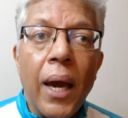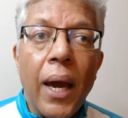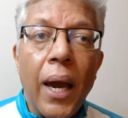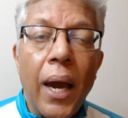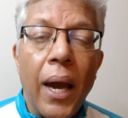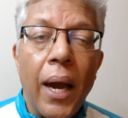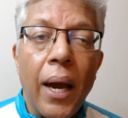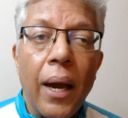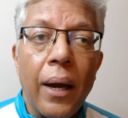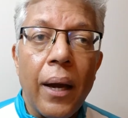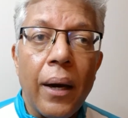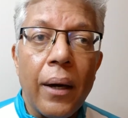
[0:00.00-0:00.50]

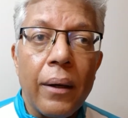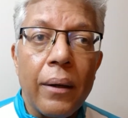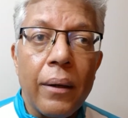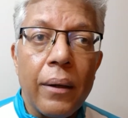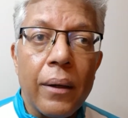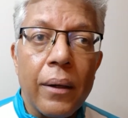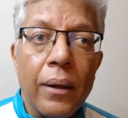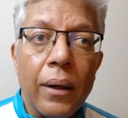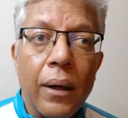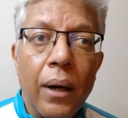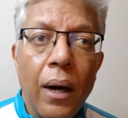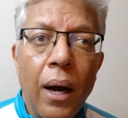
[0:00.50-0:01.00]
and
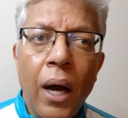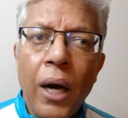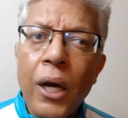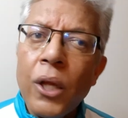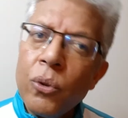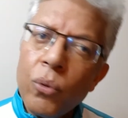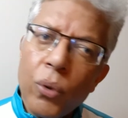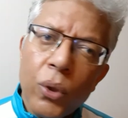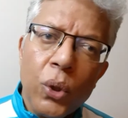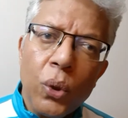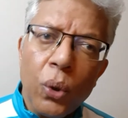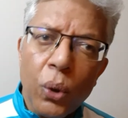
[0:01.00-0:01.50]

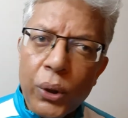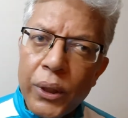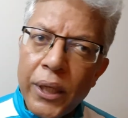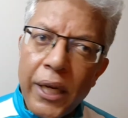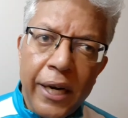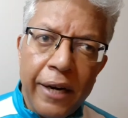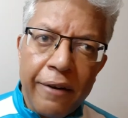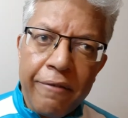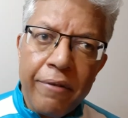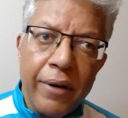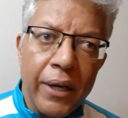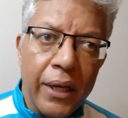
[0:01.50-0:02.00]
Anand would go
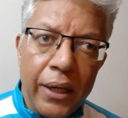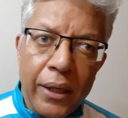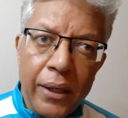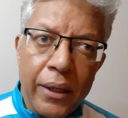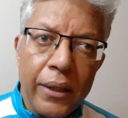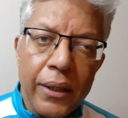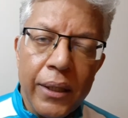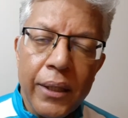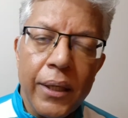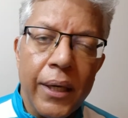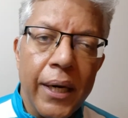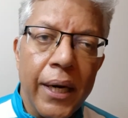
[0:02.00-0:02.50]
there every
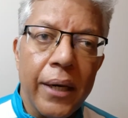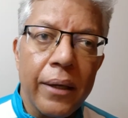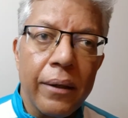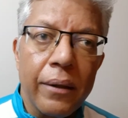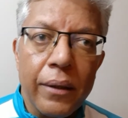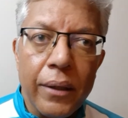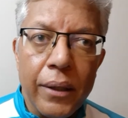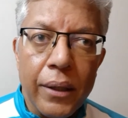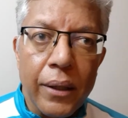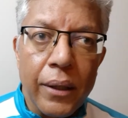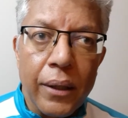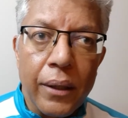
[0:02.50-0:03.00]
year
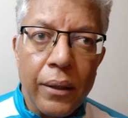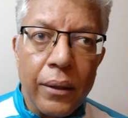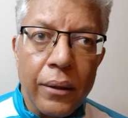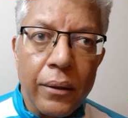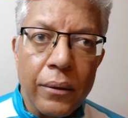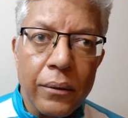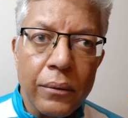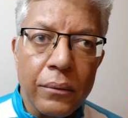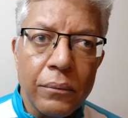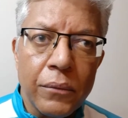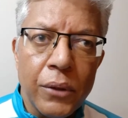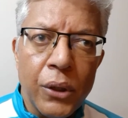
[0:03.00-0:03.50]
and
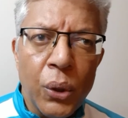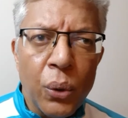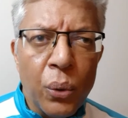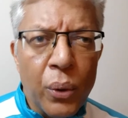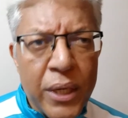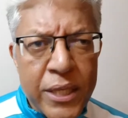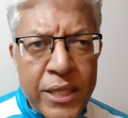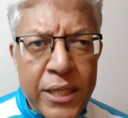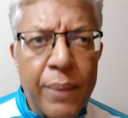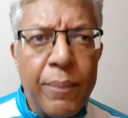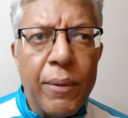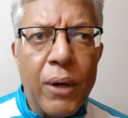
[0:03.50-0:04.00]
do
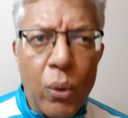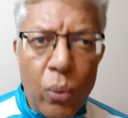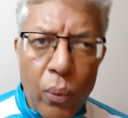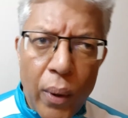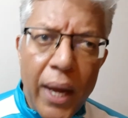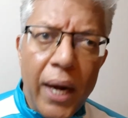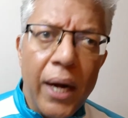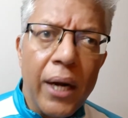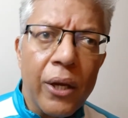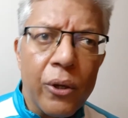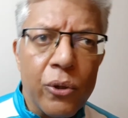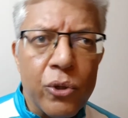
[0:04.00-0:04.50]
reasonably
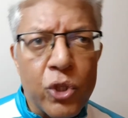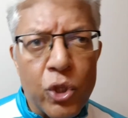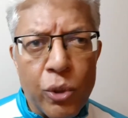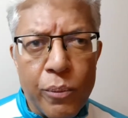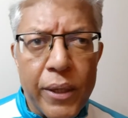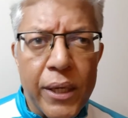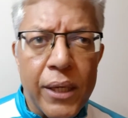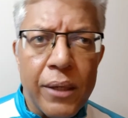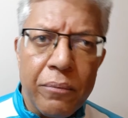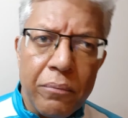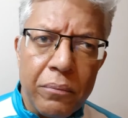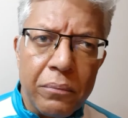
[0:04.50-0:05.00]
well. He used to
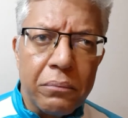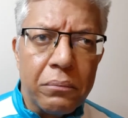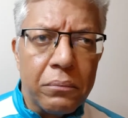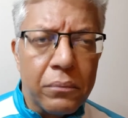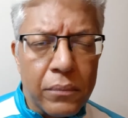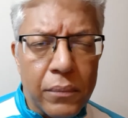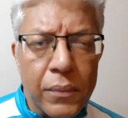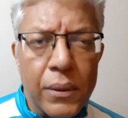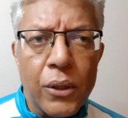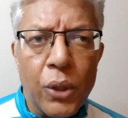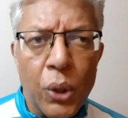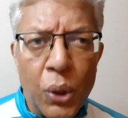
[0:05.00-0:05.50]
be,
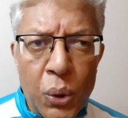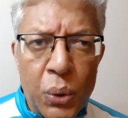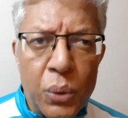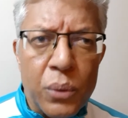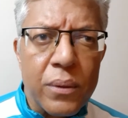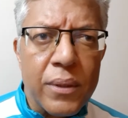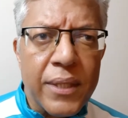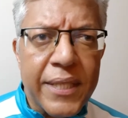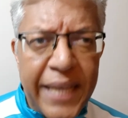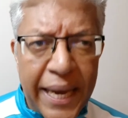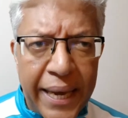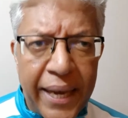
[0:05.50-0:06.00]

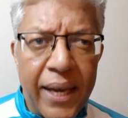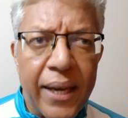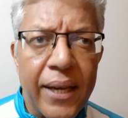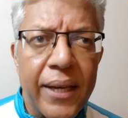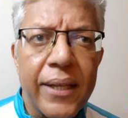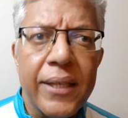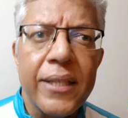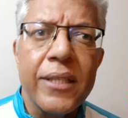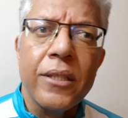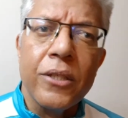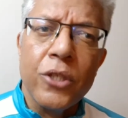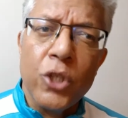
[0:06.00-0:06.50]

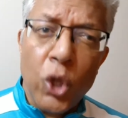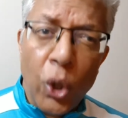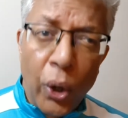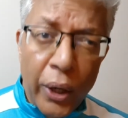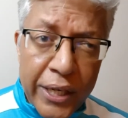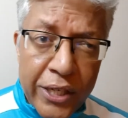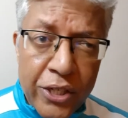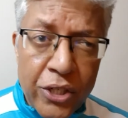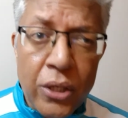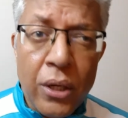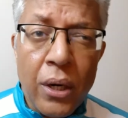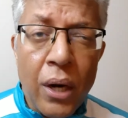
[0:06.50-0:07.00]
second,
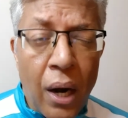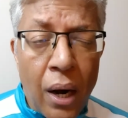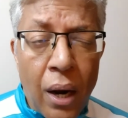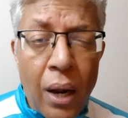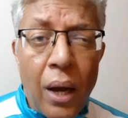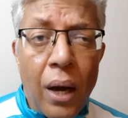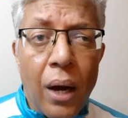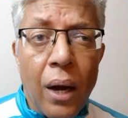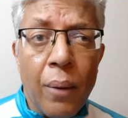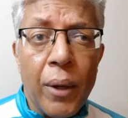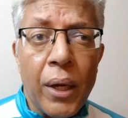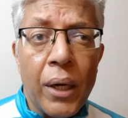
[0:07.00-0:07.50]
joint.
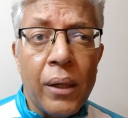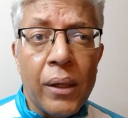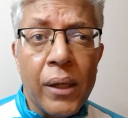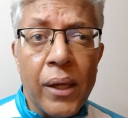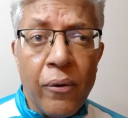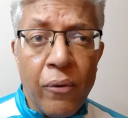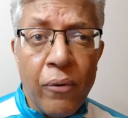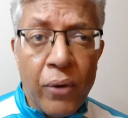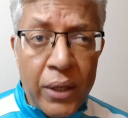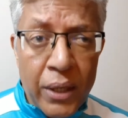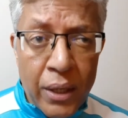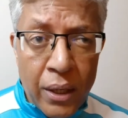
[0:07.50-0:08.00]
I mean,
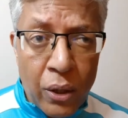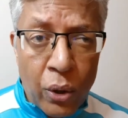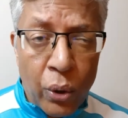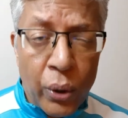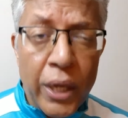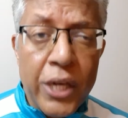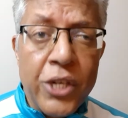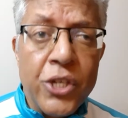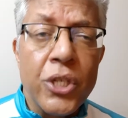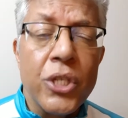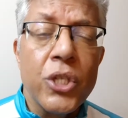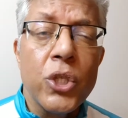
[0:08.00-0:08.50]
there were
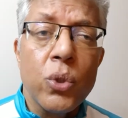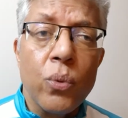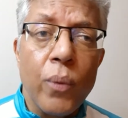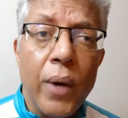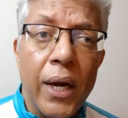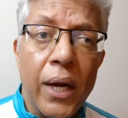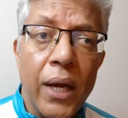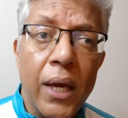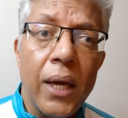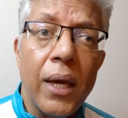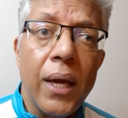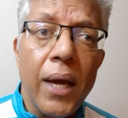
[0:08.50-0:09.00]
occasions
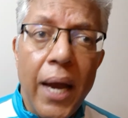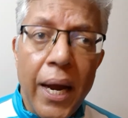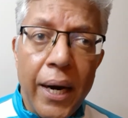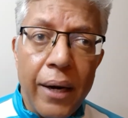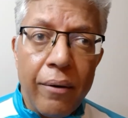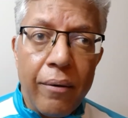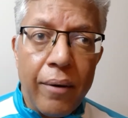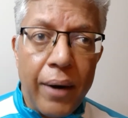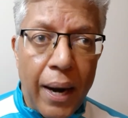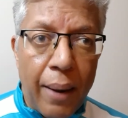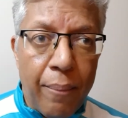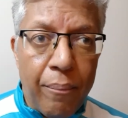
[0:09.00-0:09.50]
when he
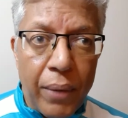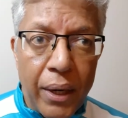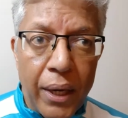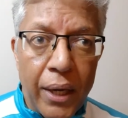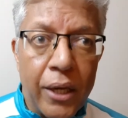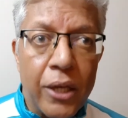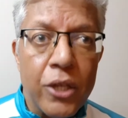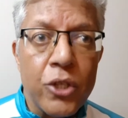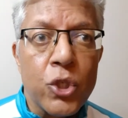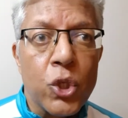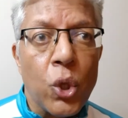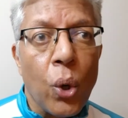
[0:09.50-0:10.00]
and
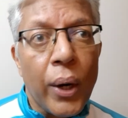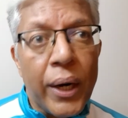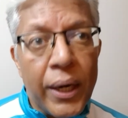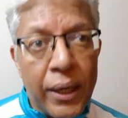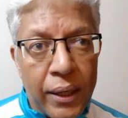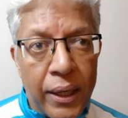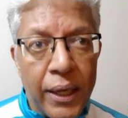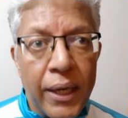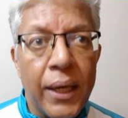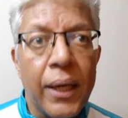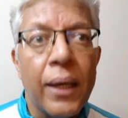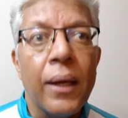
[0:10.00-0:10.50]
Kramnik
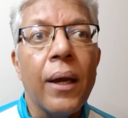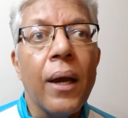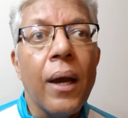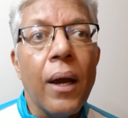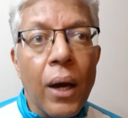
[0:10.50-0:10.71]
jointly